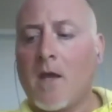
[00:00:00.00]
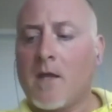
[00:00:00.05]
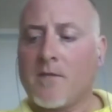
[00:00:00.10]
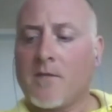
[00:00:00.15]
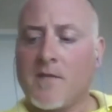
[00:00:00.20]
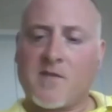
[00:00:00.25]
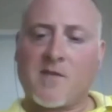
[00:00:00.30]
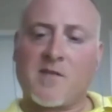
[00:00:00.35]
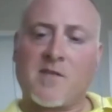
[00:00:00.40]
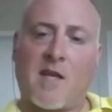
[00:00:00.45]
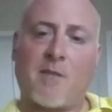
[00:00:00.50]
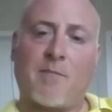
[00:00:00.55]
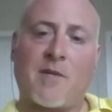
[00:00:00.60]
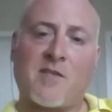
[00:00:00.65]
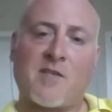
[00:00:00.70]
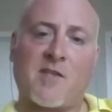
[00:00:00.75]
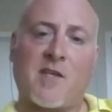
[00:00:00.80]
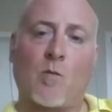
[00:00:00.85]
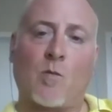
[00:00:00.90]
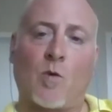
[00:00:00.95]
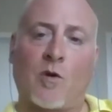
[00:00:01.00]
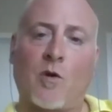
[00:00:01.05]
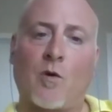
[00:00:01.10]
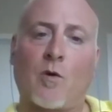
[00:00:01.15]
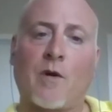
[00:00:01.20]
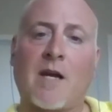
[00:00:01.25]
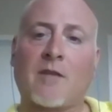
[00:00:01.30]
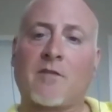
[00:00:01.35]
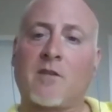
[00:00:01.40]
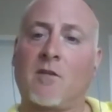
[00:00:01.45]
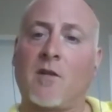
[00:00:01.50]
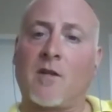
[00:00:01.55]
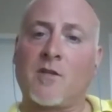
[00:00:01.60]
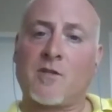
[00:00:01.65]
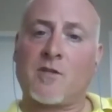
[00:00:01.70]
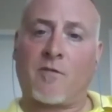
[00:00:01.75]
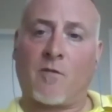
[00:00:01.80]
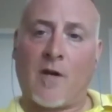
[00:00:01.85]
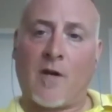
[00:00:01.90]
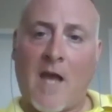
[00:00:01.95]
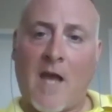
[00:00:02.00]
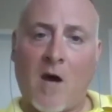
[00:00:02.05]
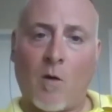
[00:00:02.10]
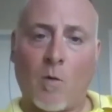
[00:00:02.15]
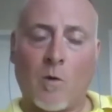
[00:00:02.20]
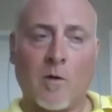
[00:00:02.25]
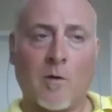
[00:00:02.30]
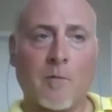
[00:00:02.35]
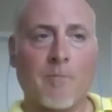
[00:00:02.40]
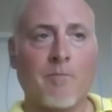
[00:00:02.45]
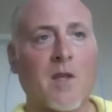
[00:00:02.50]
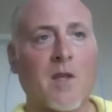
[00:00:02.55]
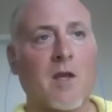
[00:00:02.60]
this is ABC, we're going out to lunch for an hour.